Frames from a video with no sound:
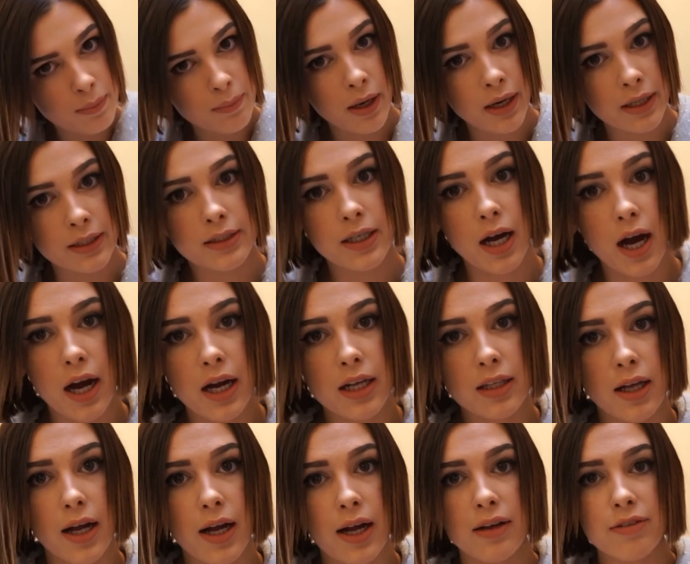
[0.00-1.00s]
in my
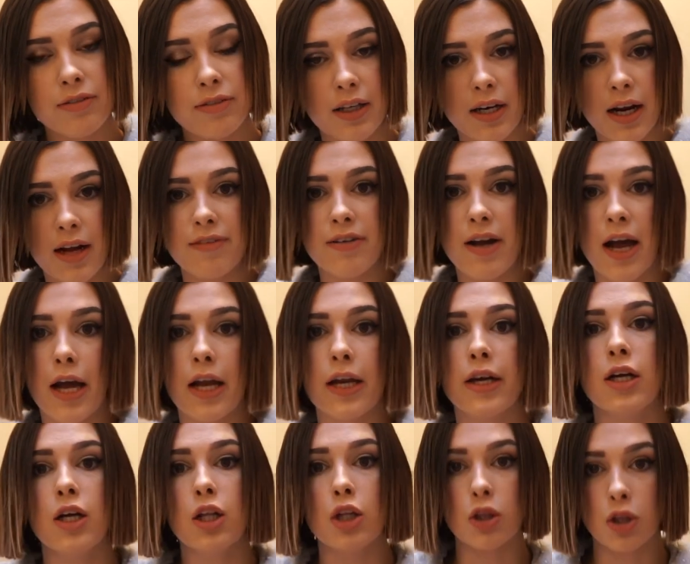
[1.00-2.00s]
entire life that I've
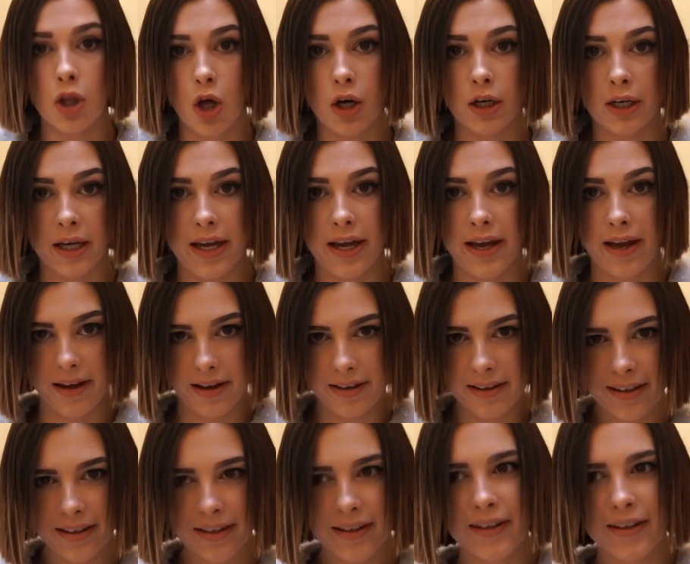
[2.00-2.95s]
had long hair.